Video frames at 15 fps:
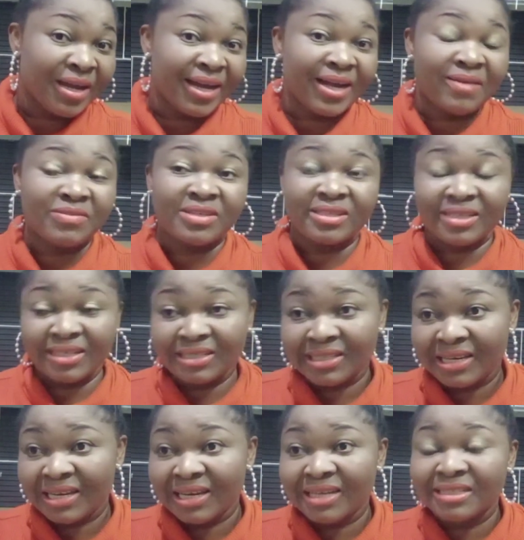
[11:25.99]
like I've
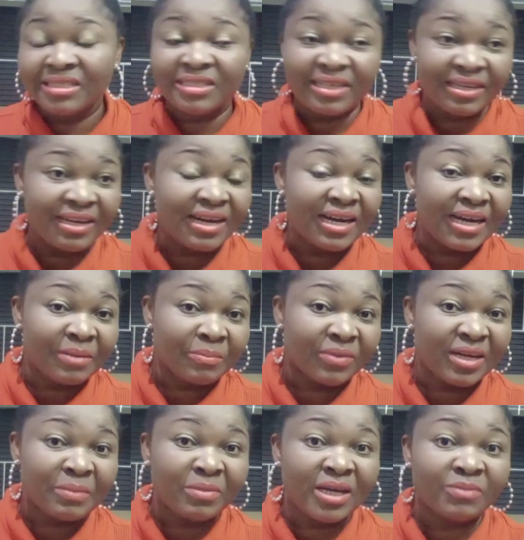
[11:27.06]
stated, Jeddah, and
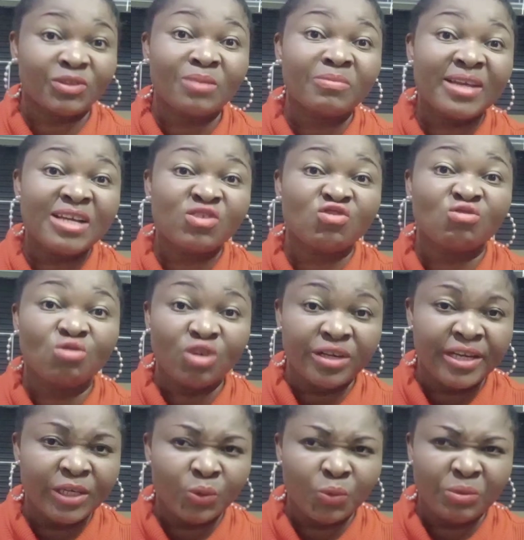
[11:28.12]
blah blah. Sometimes you go
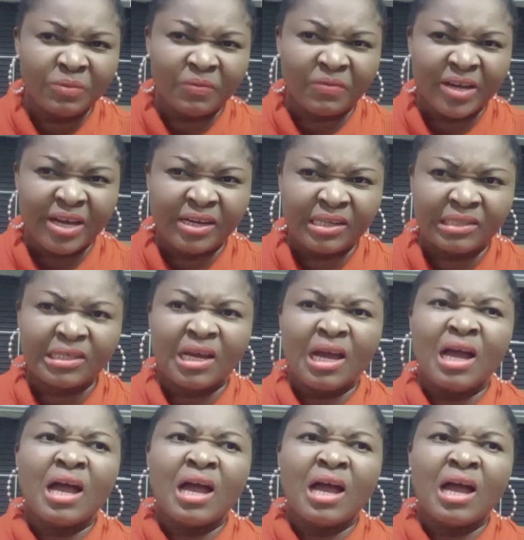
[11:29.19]
there, you wouldn't find it.